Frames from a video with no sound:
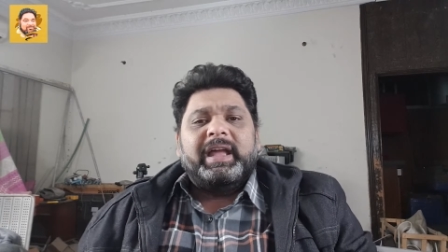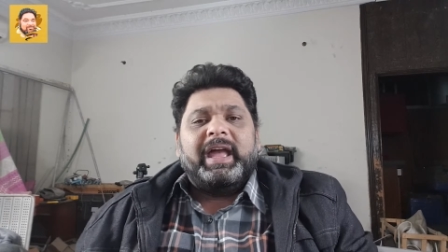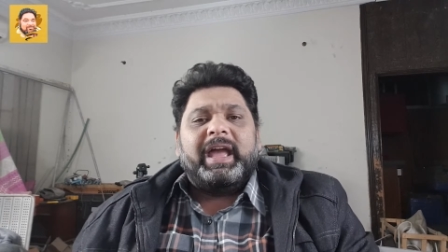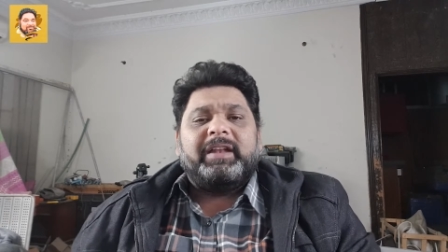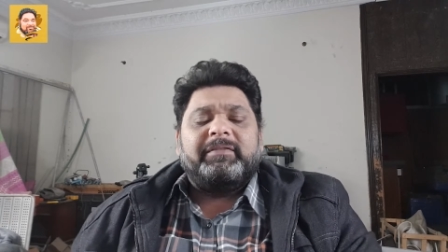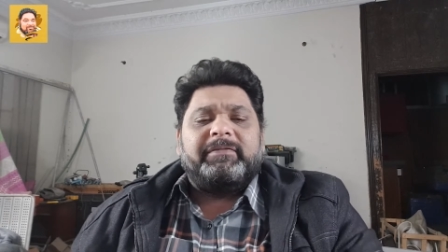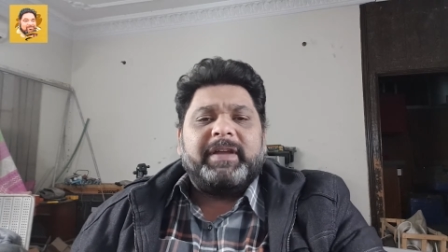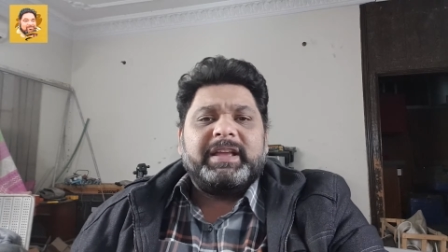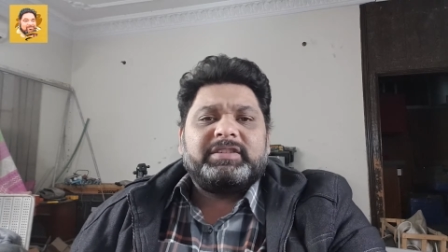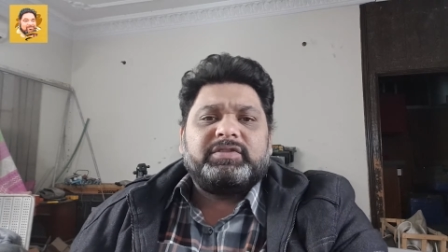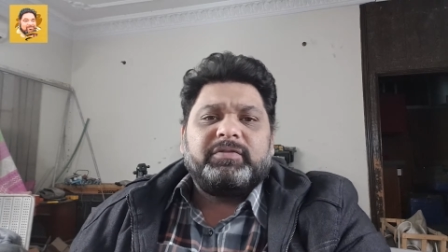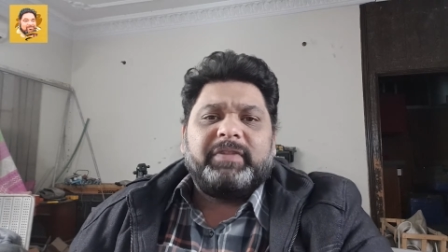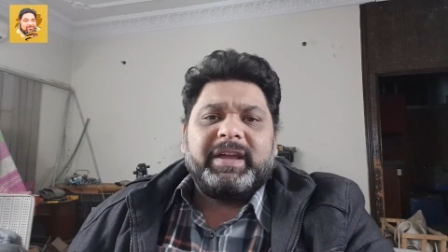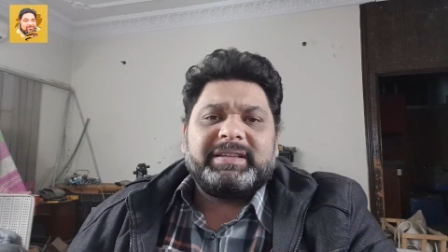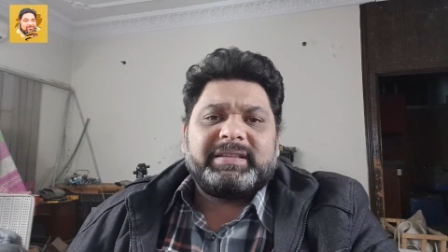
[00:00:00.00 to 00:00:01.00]
And face to
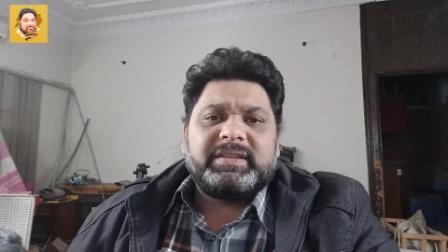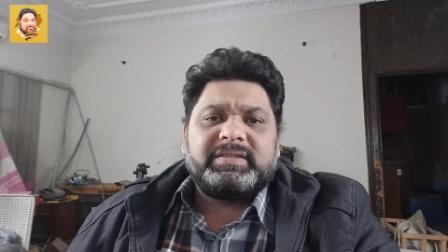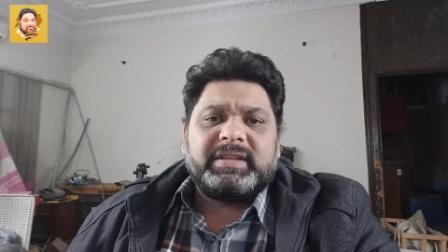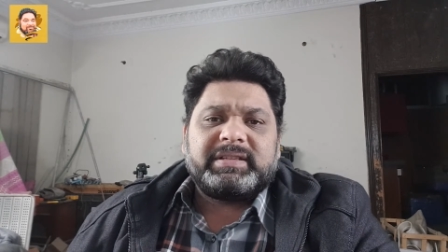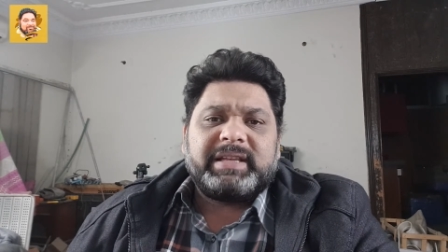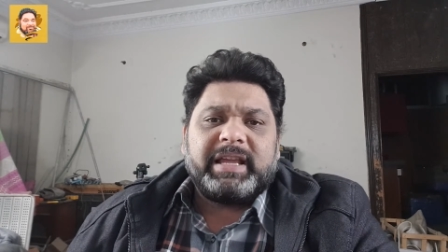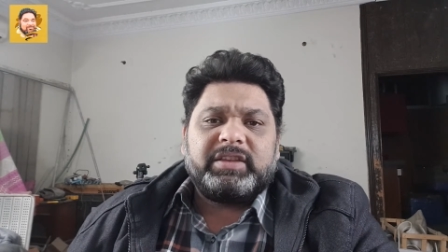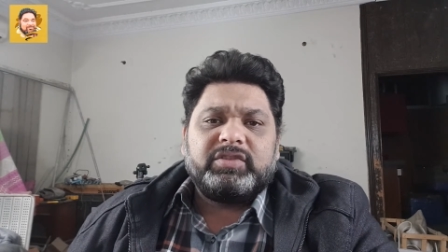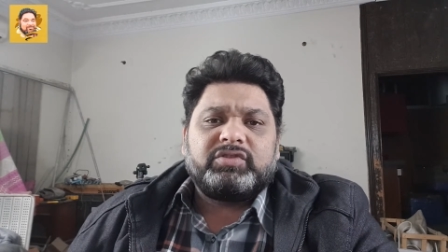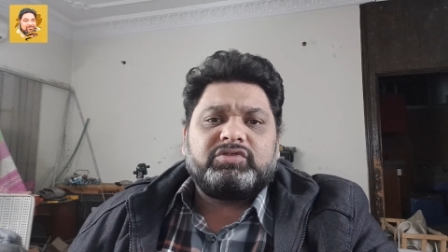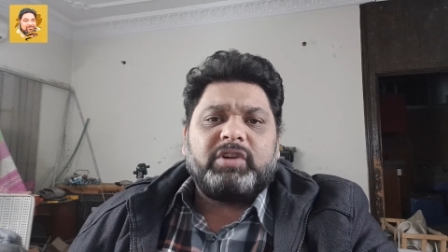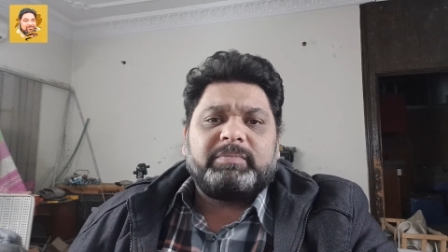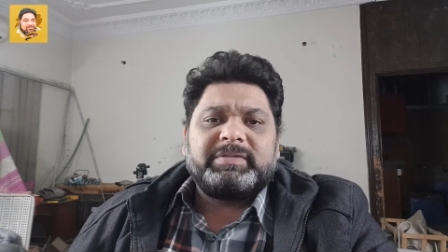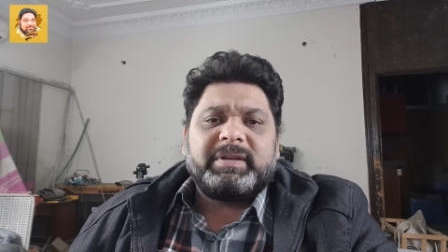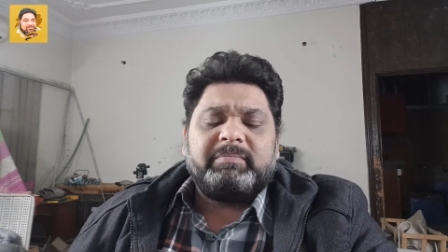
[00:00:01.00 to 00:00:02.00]
face is just like you
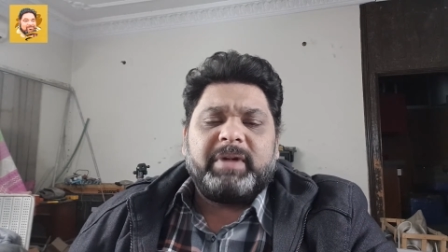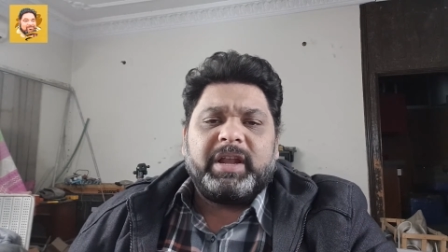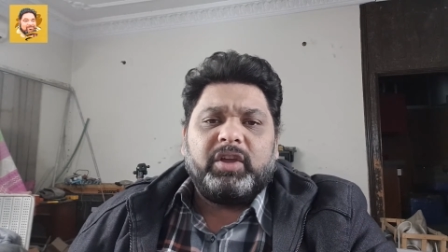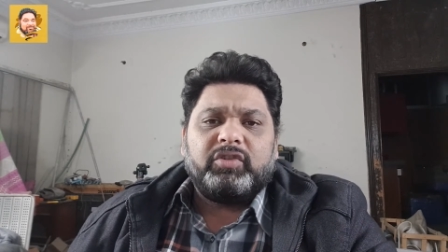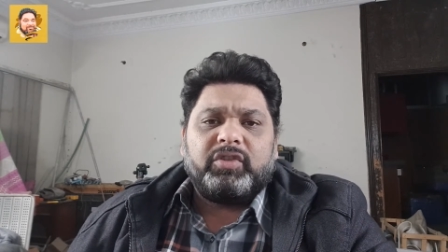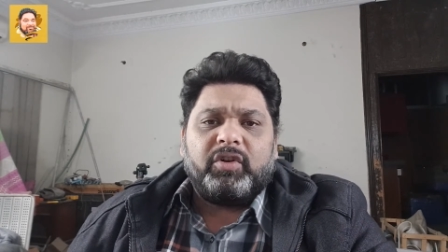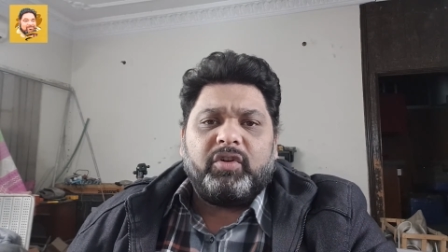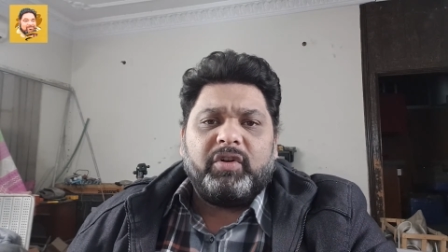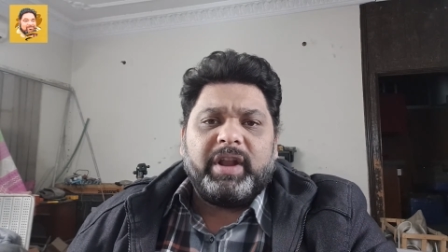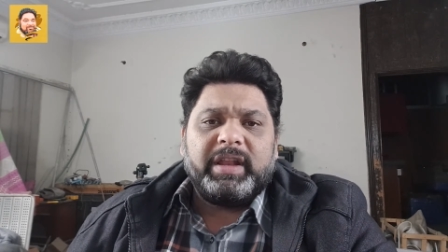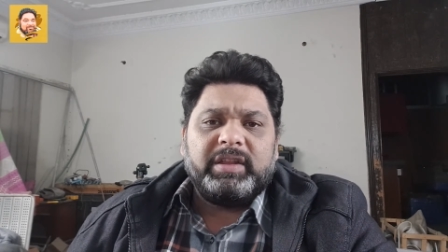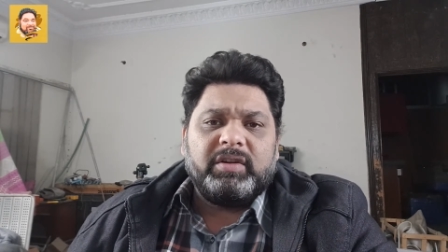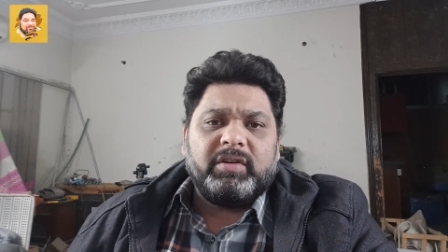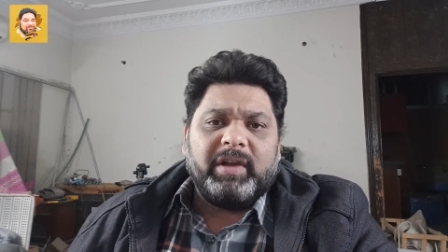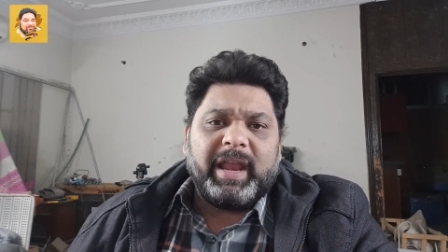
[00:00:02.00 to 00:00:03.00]
stop somebody on the road
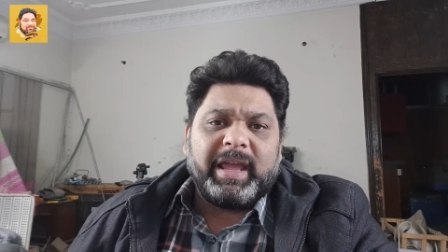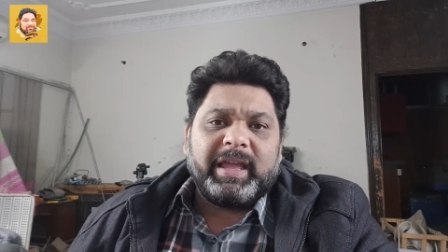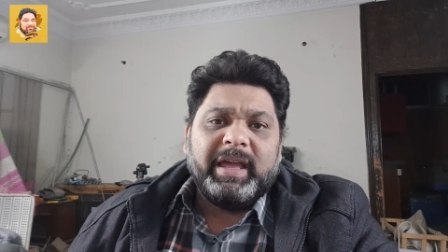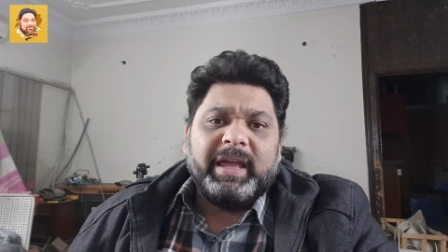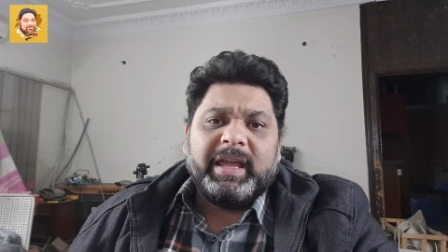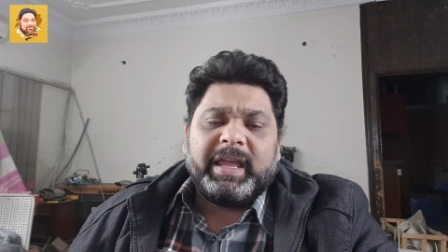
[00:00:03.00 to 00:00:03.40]
and you go like,